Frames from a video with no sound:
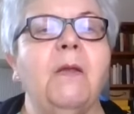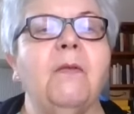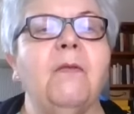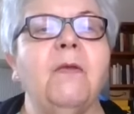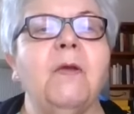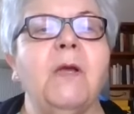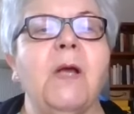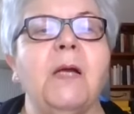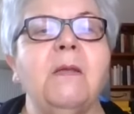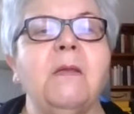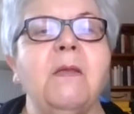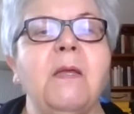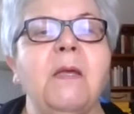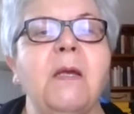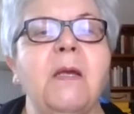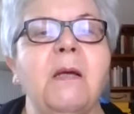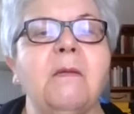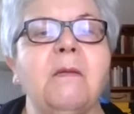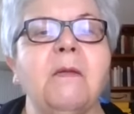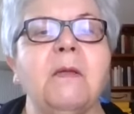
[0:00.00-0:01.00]
The
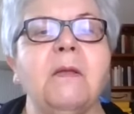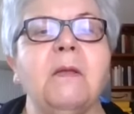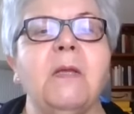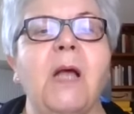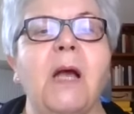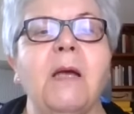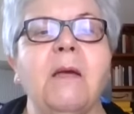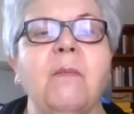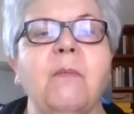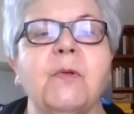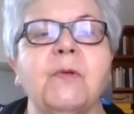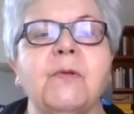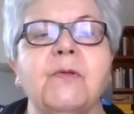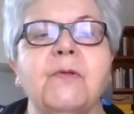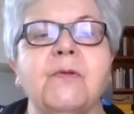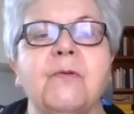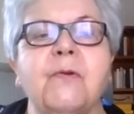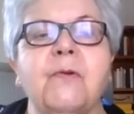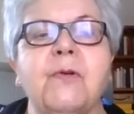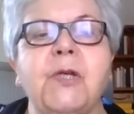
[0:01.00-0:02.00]
idea that
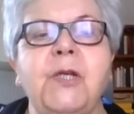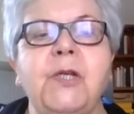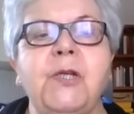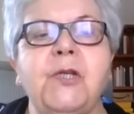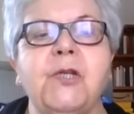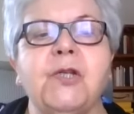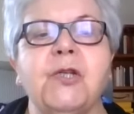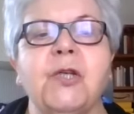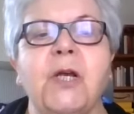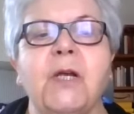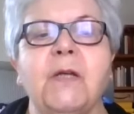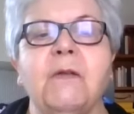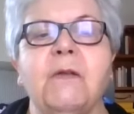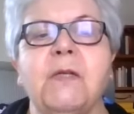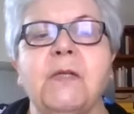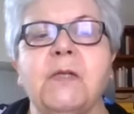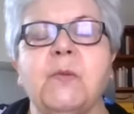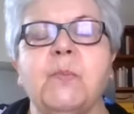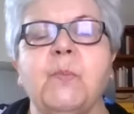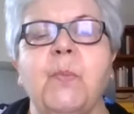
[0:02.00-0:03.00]
daemons reach at
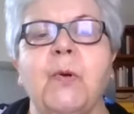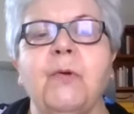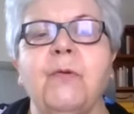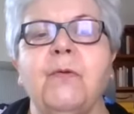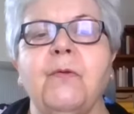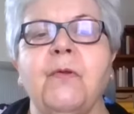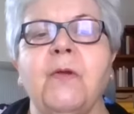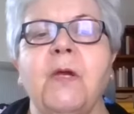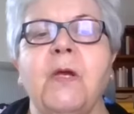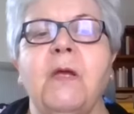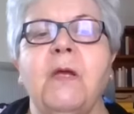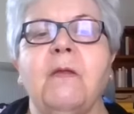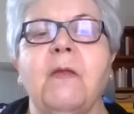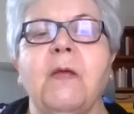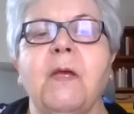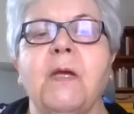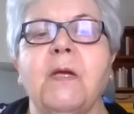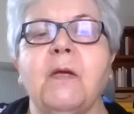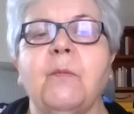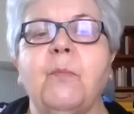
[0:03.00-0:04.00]
this point
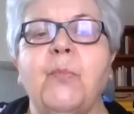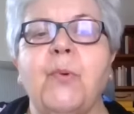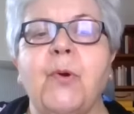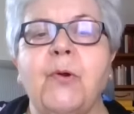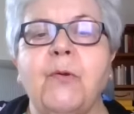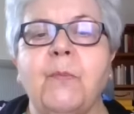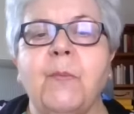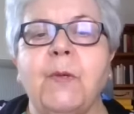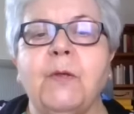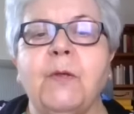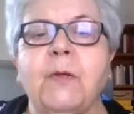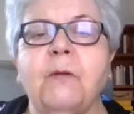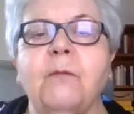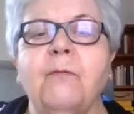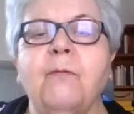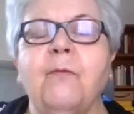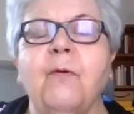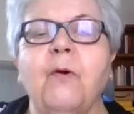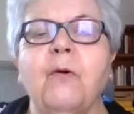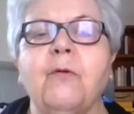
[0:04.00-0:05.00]
their permanent
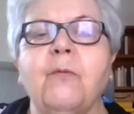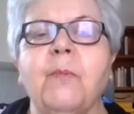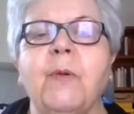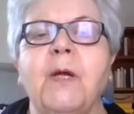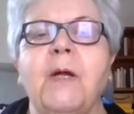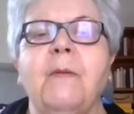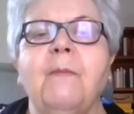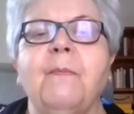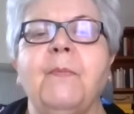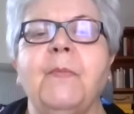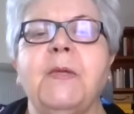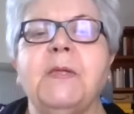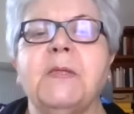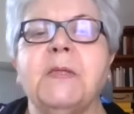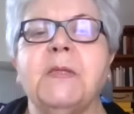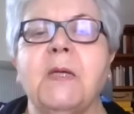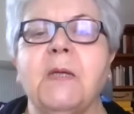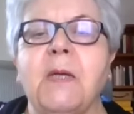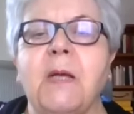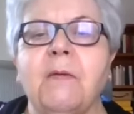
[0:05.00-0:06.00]
form
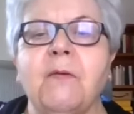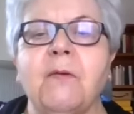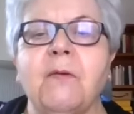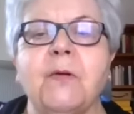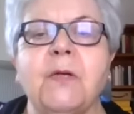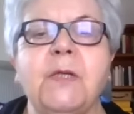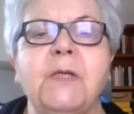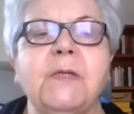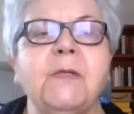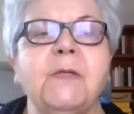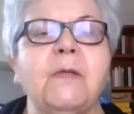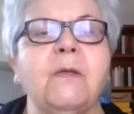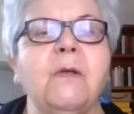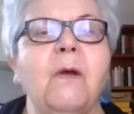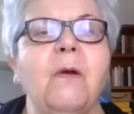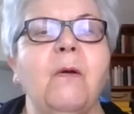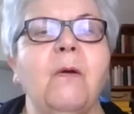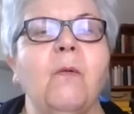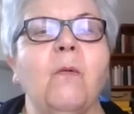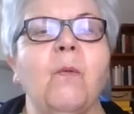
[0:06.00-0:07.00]
is another
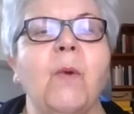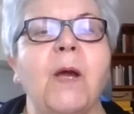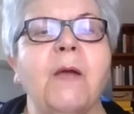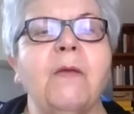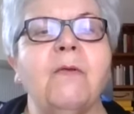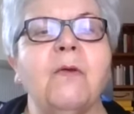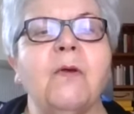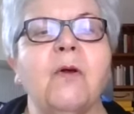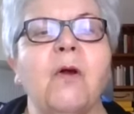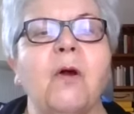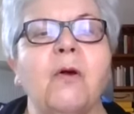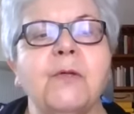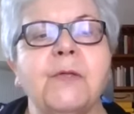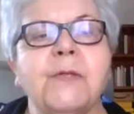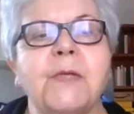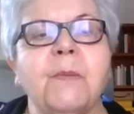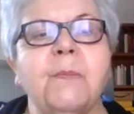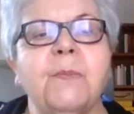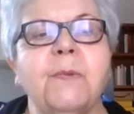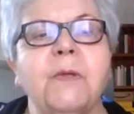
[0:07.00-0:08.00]
reason why the
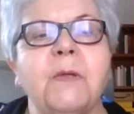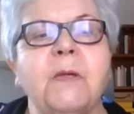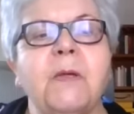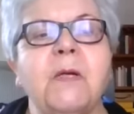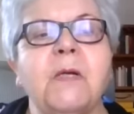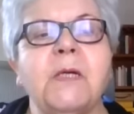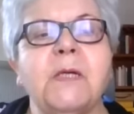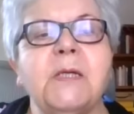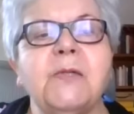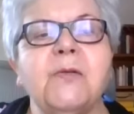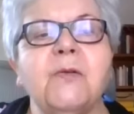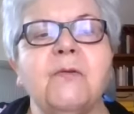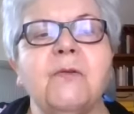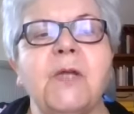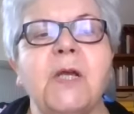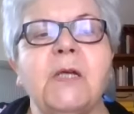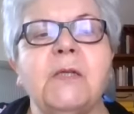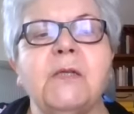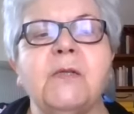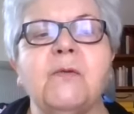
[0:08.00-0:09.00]
concept
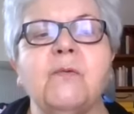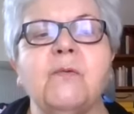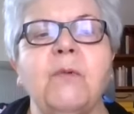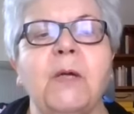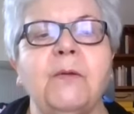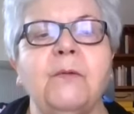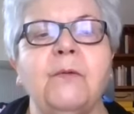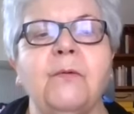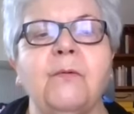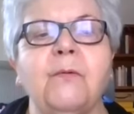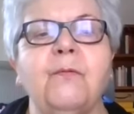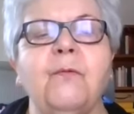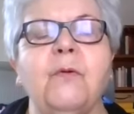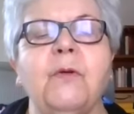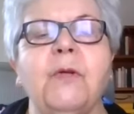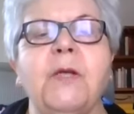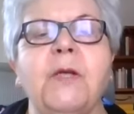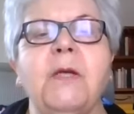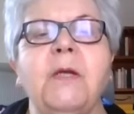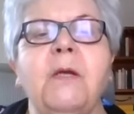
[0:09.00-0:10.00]
resonates
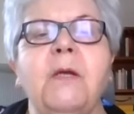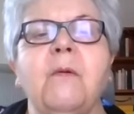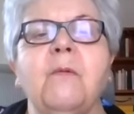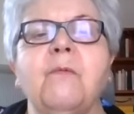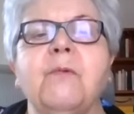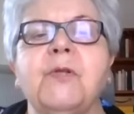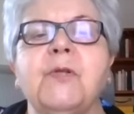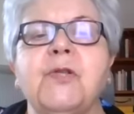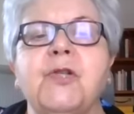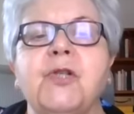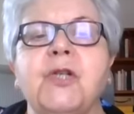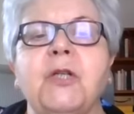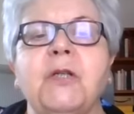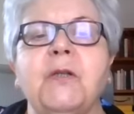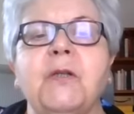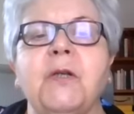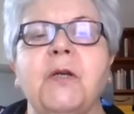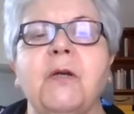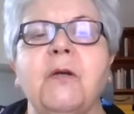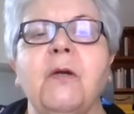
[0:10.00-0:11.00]
wonderfully with
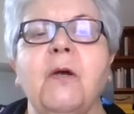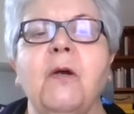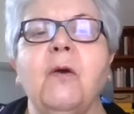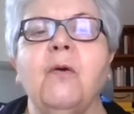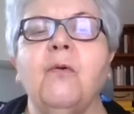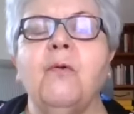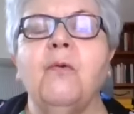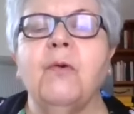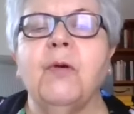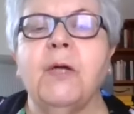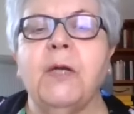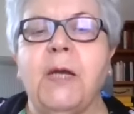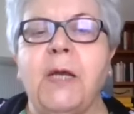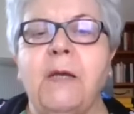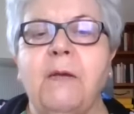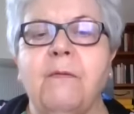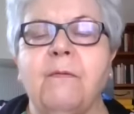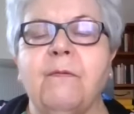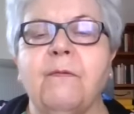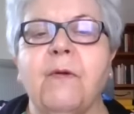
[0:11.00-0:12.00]
children who
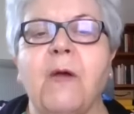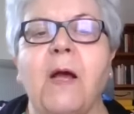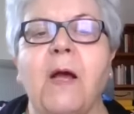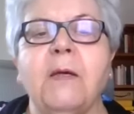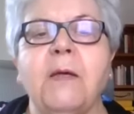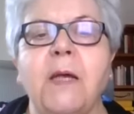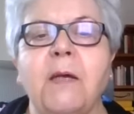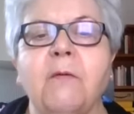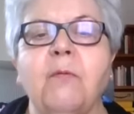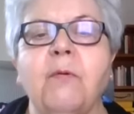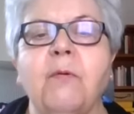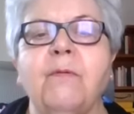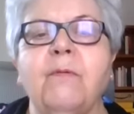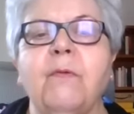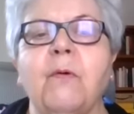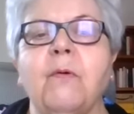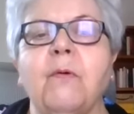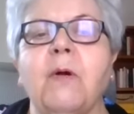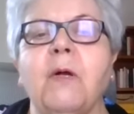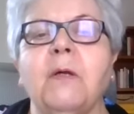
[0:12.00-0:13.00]
crave
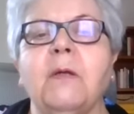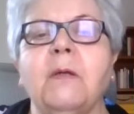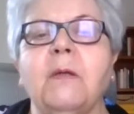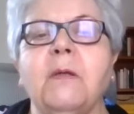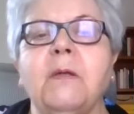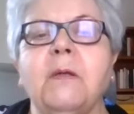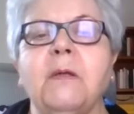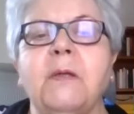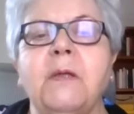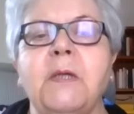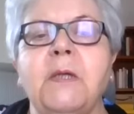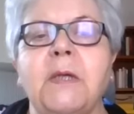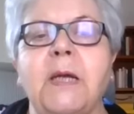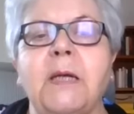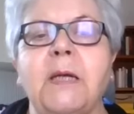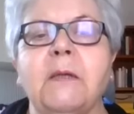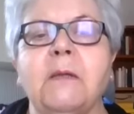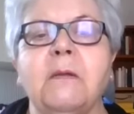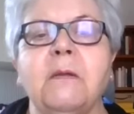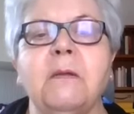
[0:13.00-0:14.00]
unequivocal,
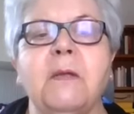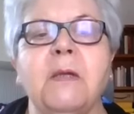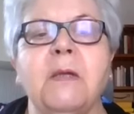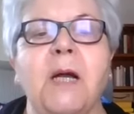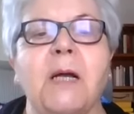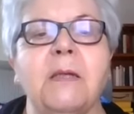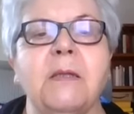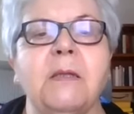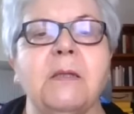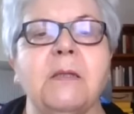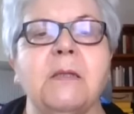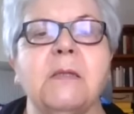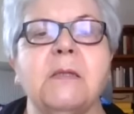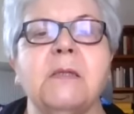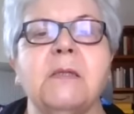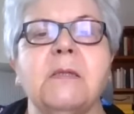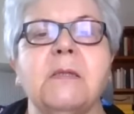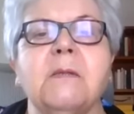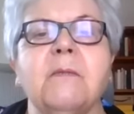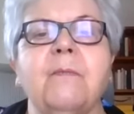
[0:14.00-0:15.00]
direct
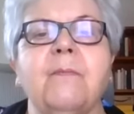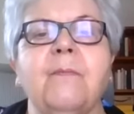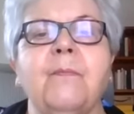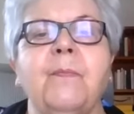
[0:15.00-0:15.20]
guidance.